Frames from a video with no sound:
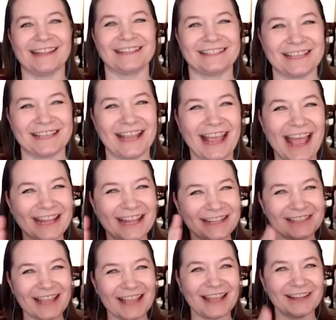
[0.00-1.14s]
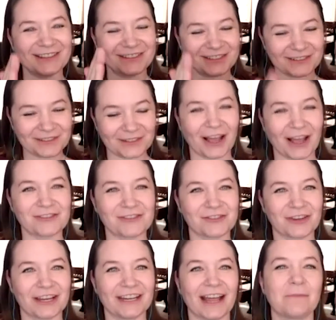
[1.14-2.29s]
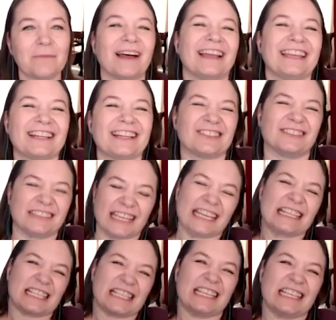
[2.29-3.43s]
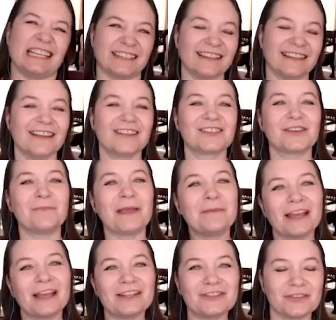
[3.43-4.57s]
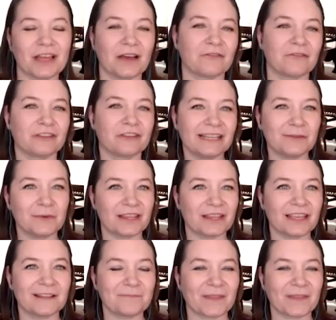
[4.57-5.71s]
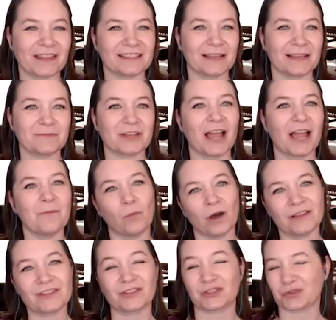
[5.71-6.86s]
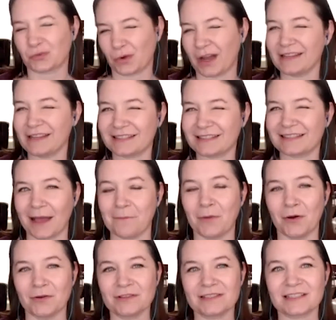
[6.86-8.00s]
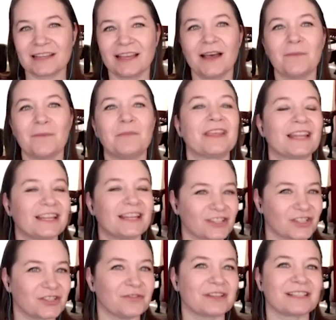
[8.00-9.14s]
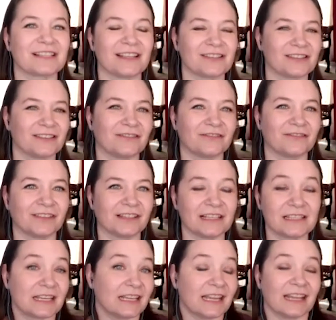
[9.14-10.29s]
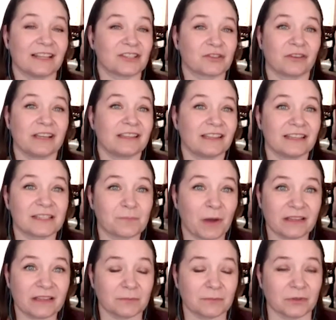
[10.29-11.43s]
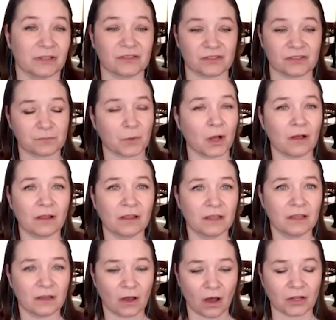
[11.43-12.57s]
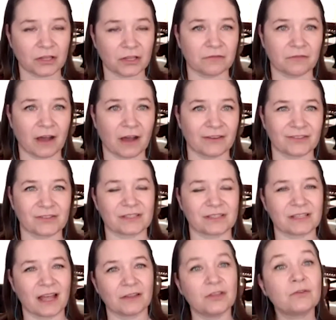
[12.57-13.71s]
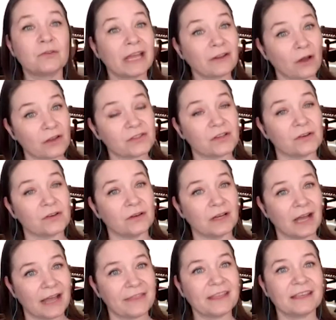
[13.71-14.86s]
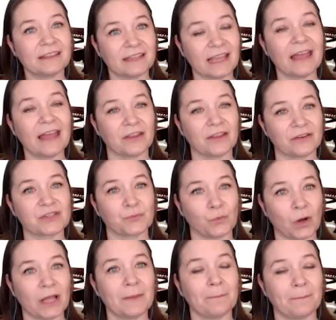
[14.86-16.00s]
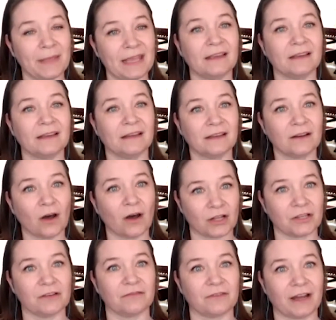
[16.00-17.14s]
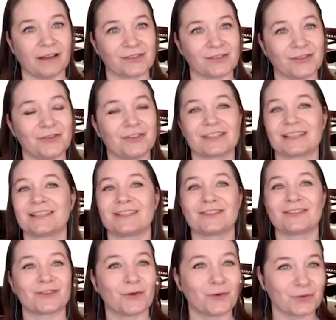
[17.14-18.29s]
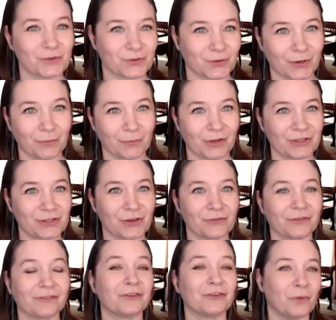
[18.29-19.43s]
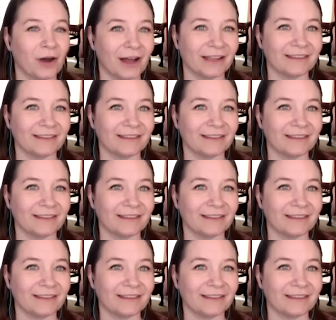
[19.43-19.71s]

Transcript: and, and, and, concentrate i'm i get a little antsy and so maybe i do that read with it at the same time once or twice at most but then i just do extensive listening and it's great that it's possible these are small audio files so it's not you can also i think at the end there is one big audio file so you can just listen to the whole story once over if you want